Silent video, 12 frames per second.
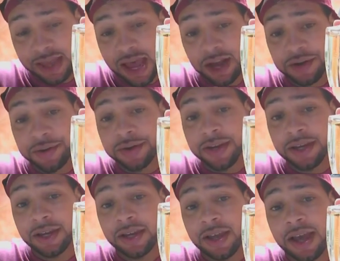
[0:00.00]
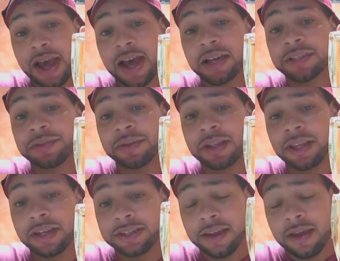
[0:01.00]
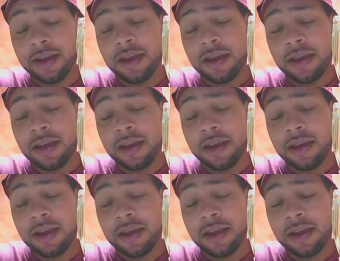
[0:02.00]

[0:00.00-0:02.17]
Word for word: that Creed has released.